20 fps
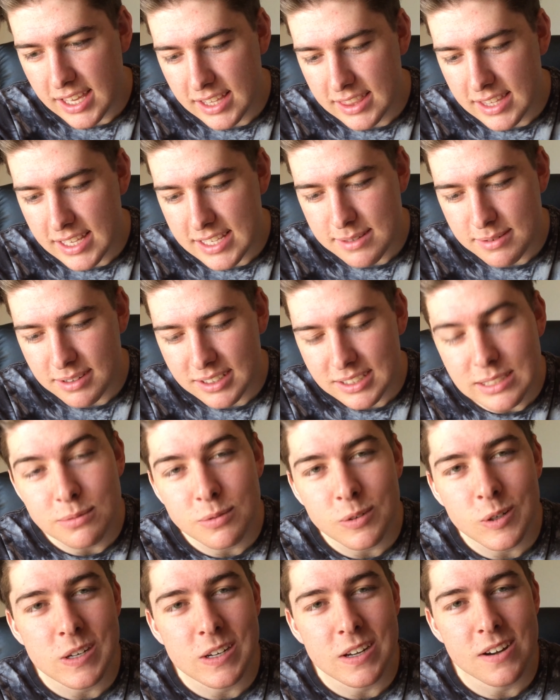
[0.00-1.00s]
there's a clip
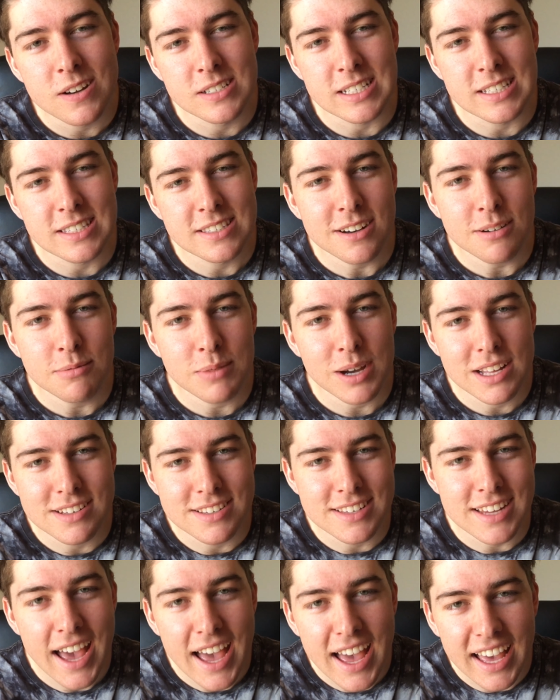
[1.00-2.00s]
where he goes, "It's not my
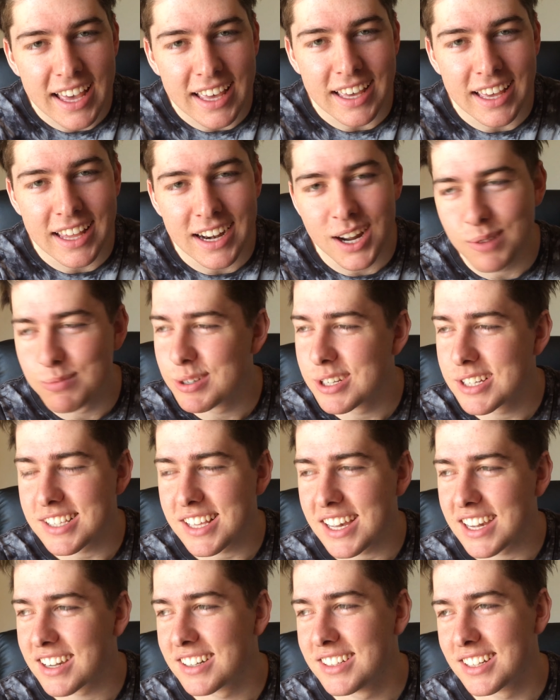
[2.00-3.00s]
day," and I'm just,
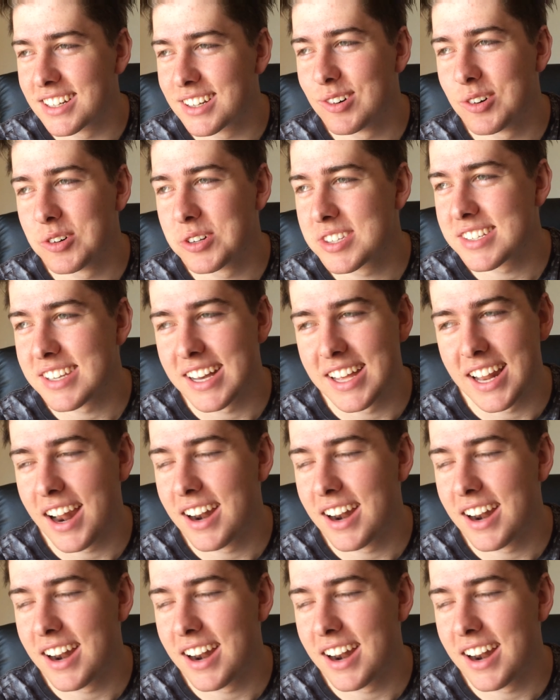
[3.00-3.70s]
like, on the court side.